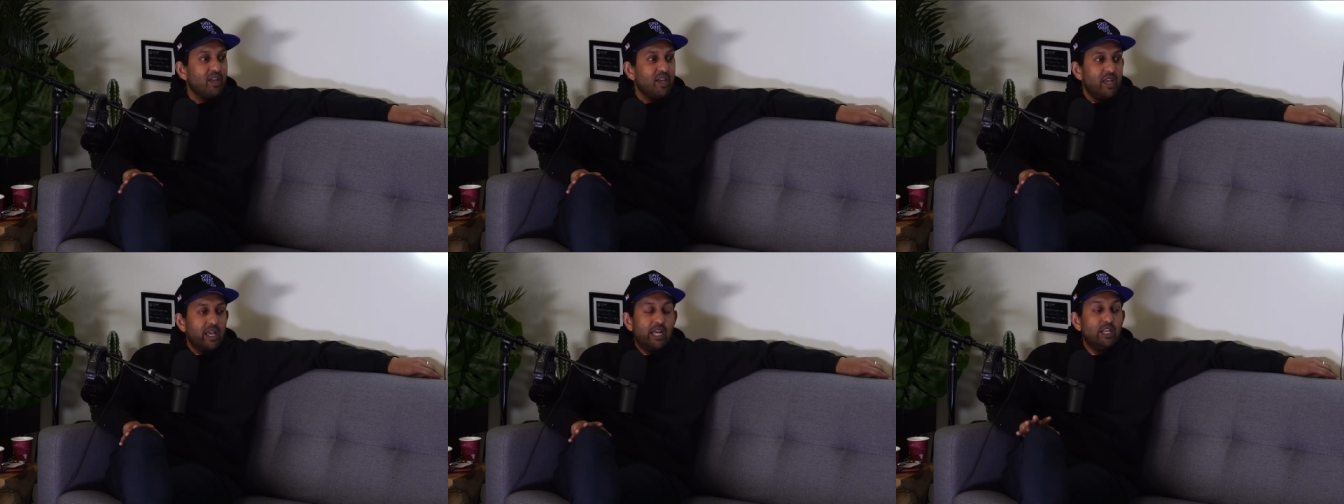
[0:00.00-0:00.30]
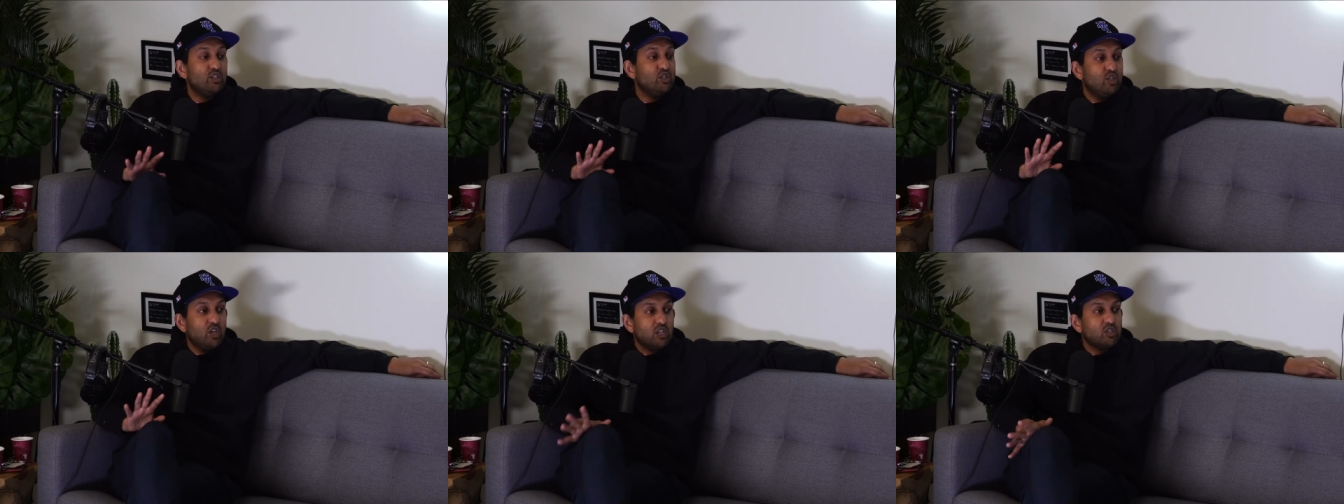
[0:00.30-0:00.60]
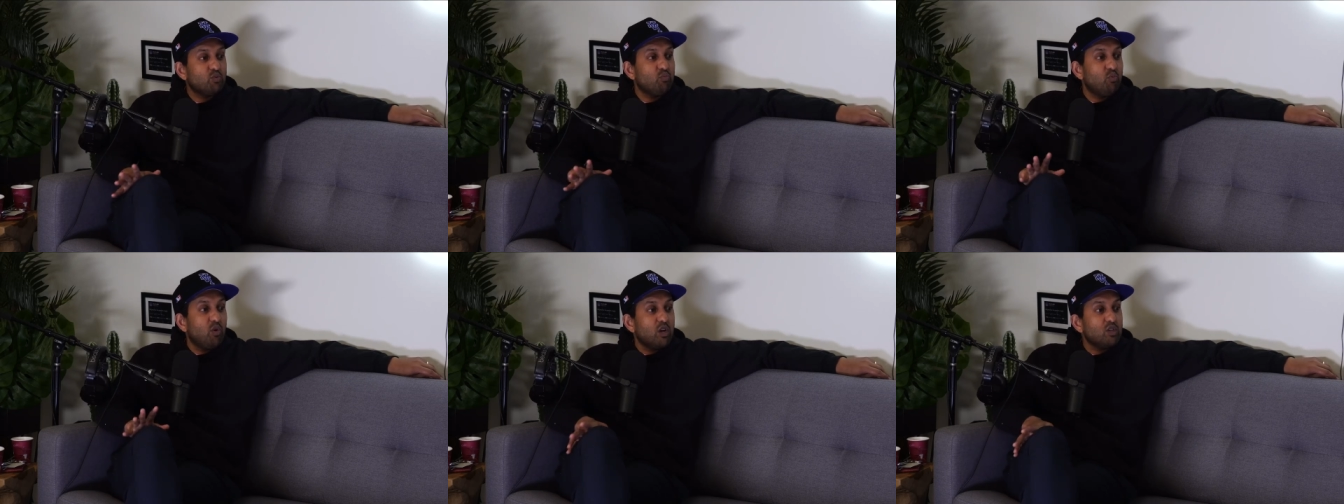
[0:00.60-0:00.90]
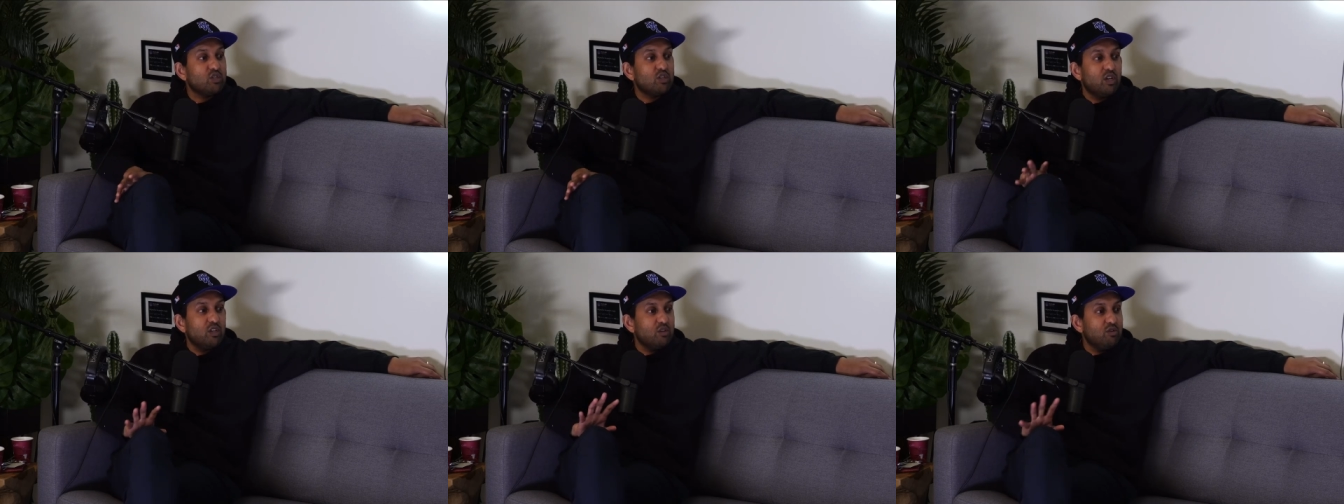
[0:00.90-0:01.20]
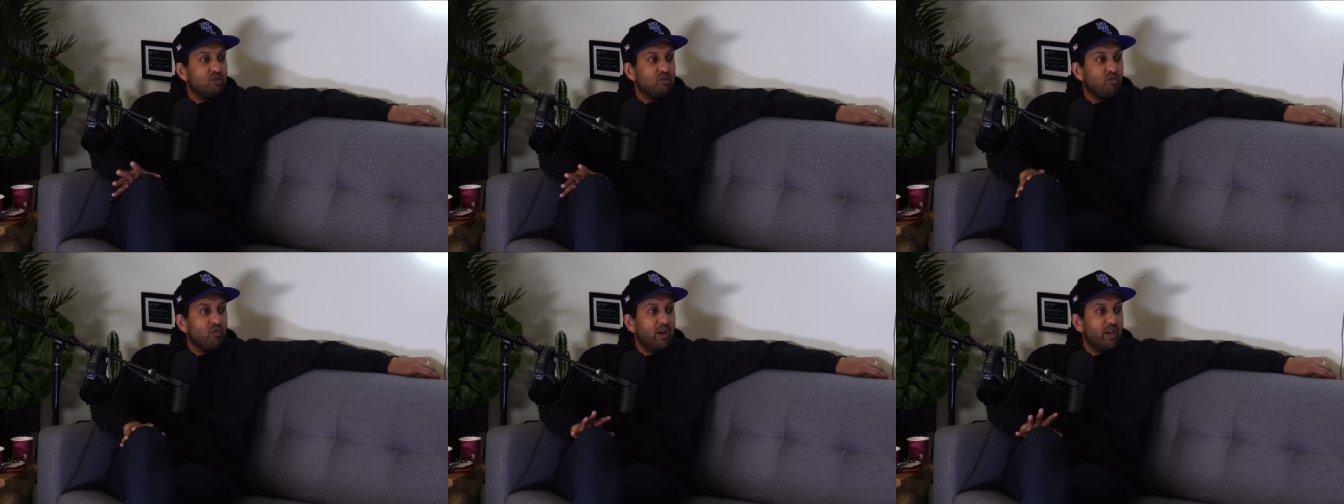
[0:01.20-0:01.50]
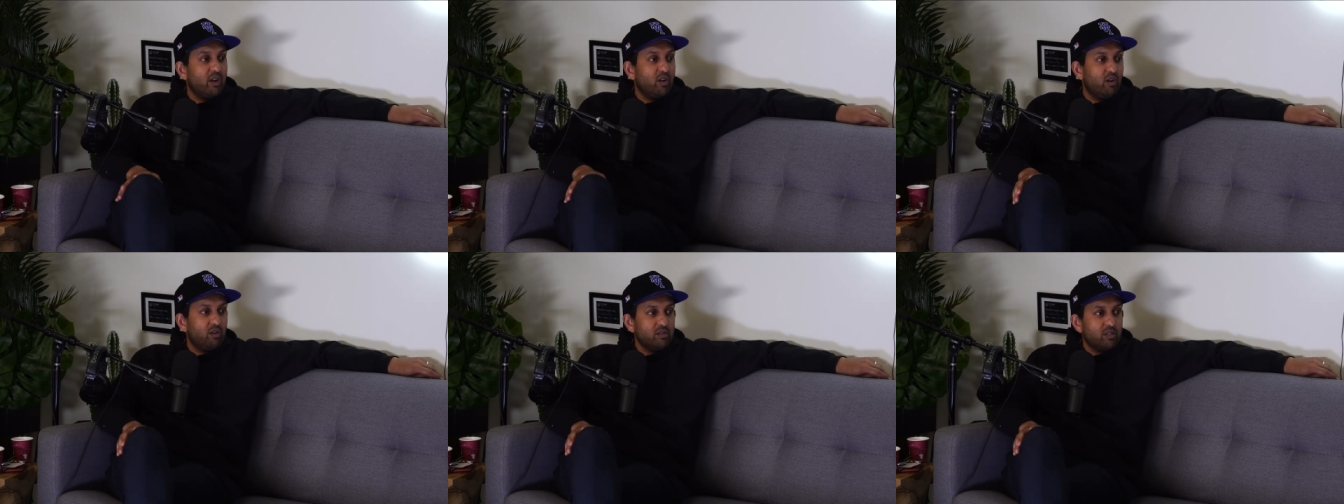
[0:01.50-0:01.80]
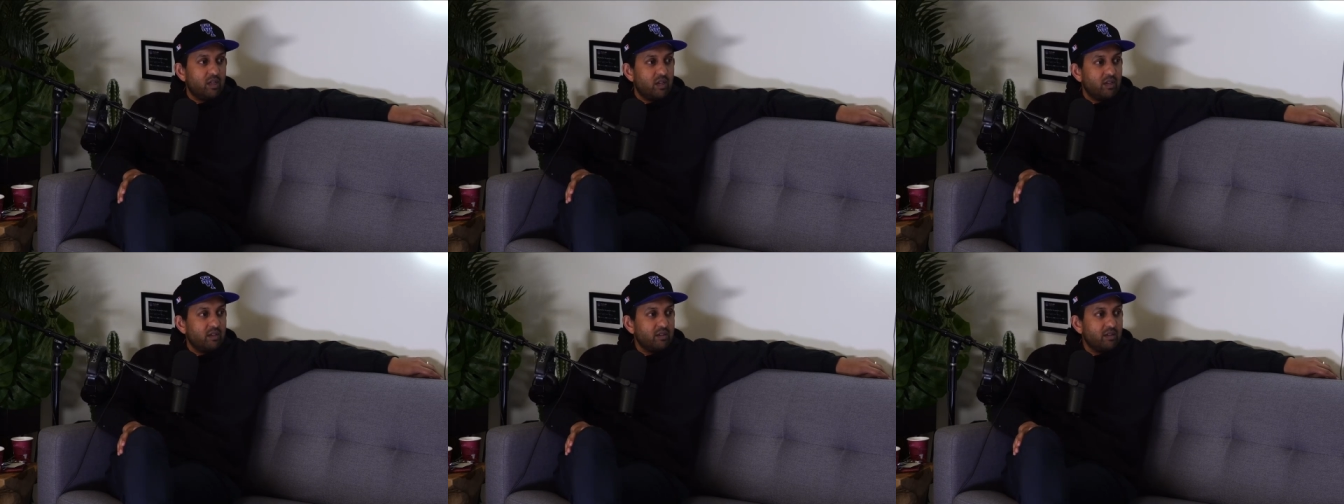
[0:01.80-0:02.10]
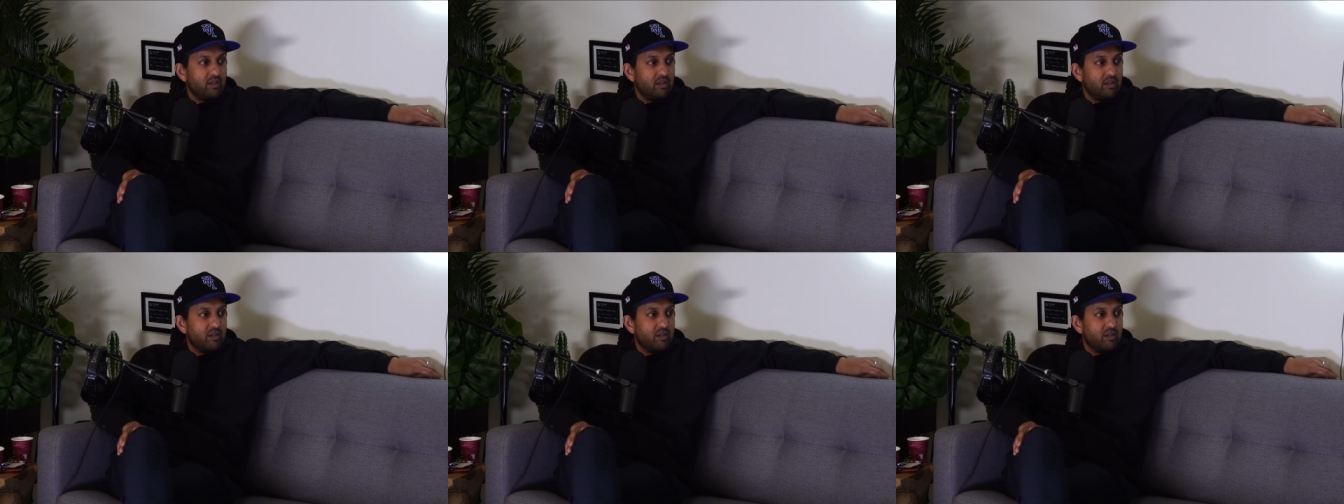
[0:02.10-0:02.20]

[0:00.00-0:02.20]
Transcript: It's just Russia and Ukraine all day.